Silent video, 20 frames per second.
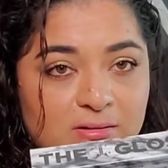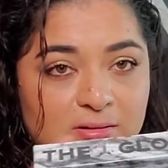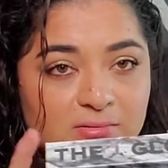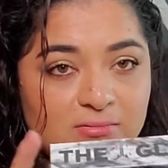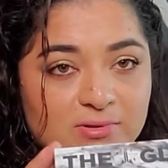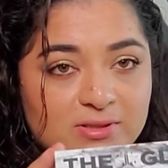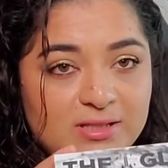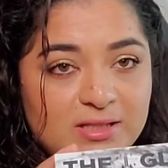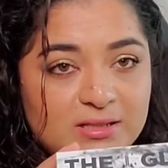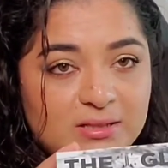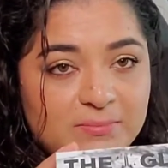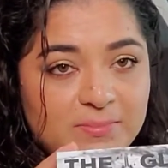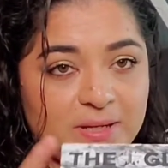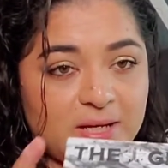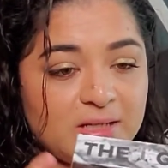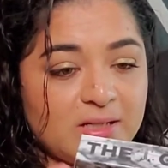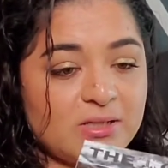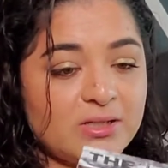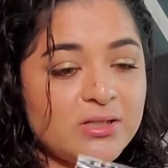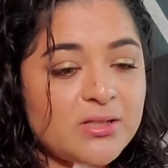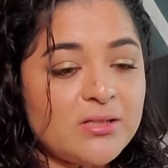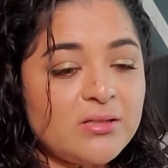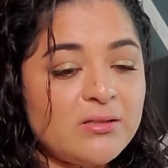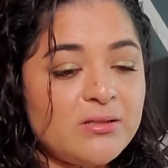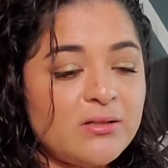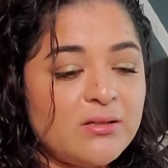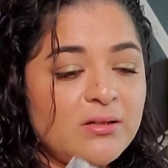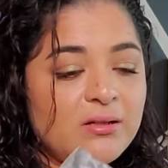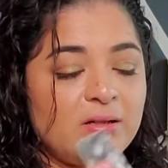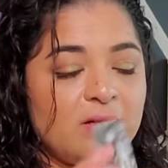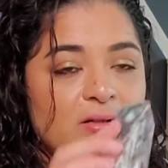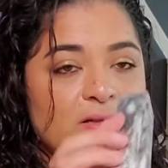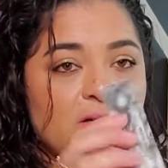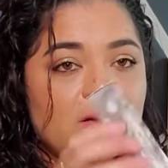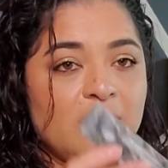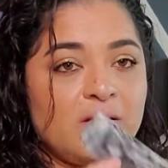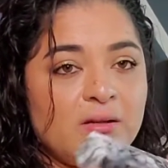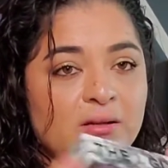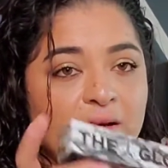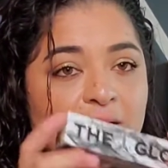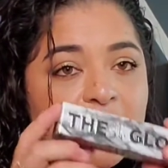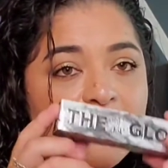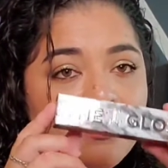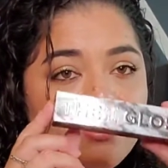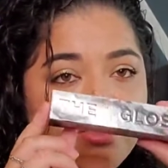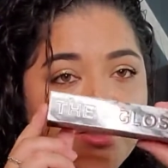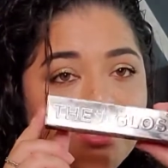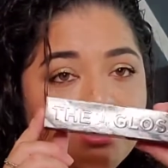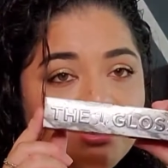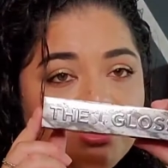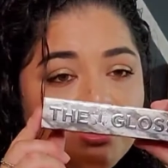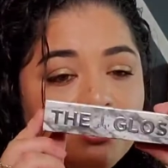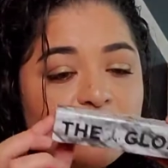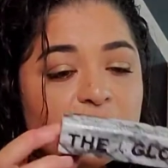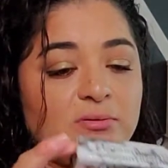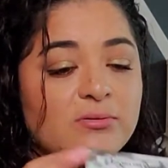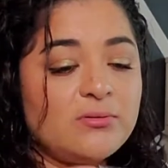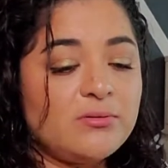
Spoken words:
Was that the packaging? I think so.